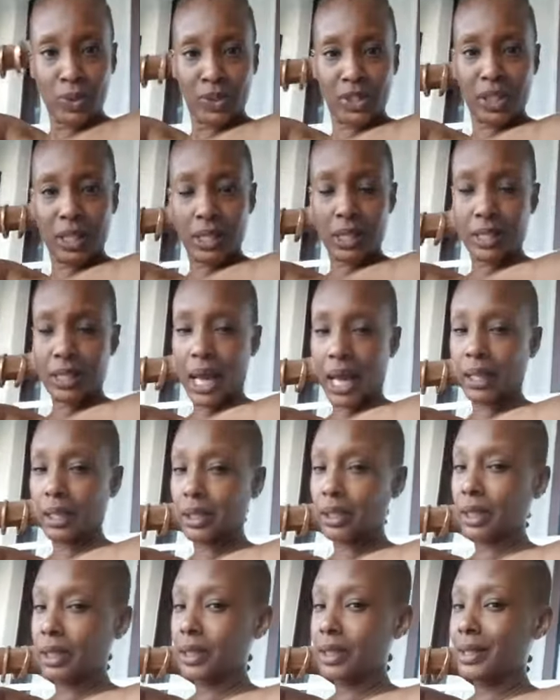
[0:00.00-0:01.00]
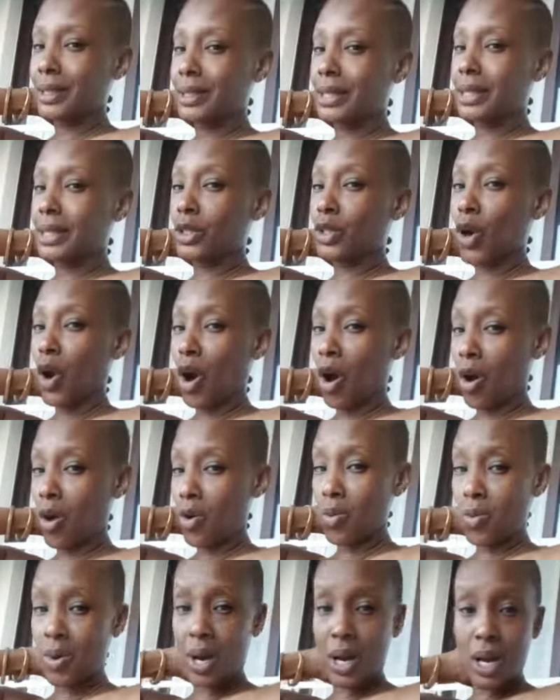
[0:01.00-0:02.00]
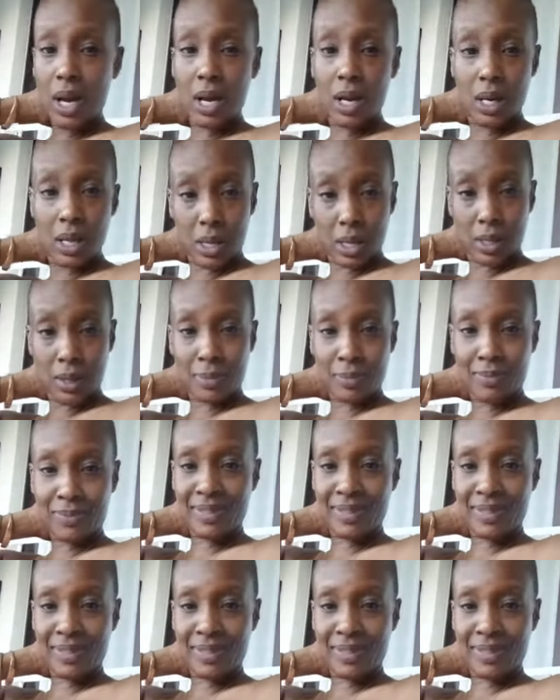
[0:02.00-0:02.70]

Jesus, I look toe up.